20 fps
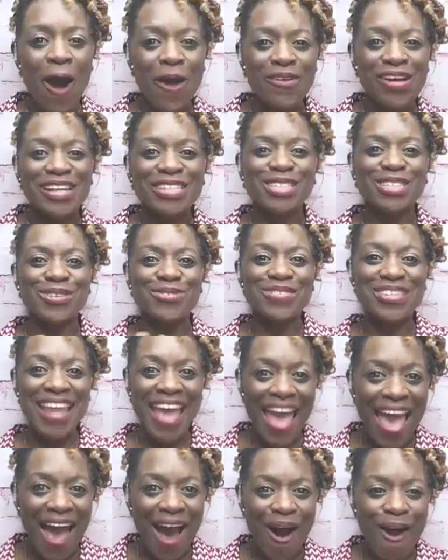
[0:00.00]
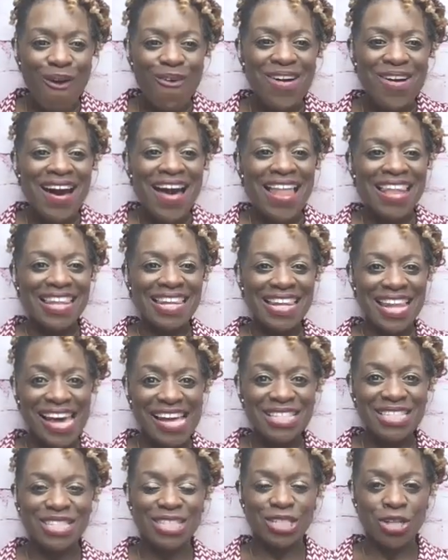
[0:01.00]
right, so now
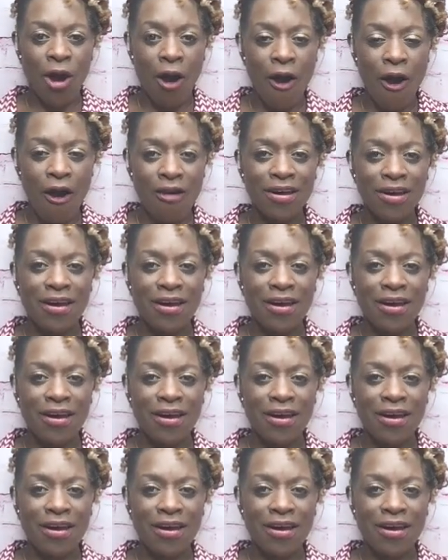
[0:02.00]
let's talk